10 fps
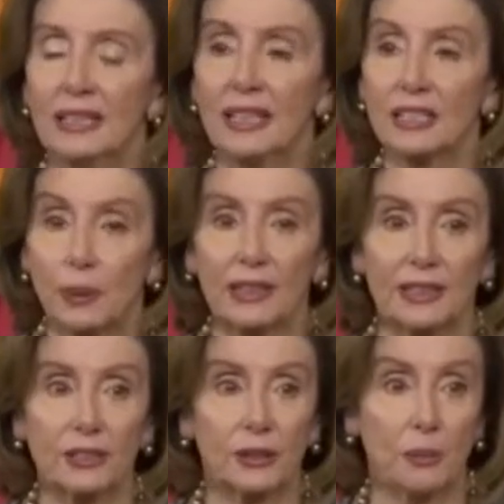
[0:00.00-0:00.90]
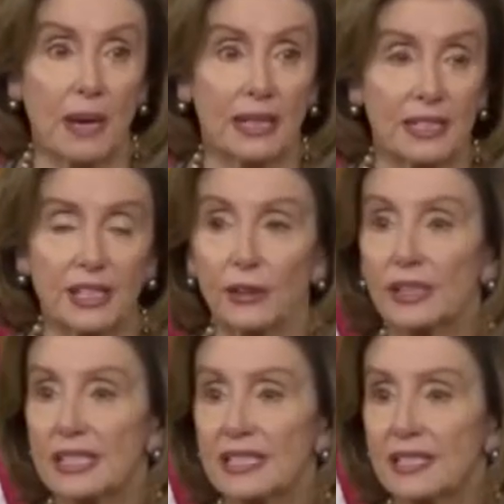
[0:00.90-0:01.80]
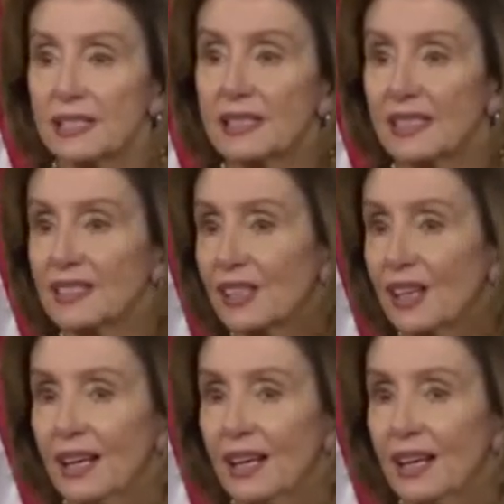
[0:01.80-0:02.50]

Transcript: as well as the humanitarian assistance.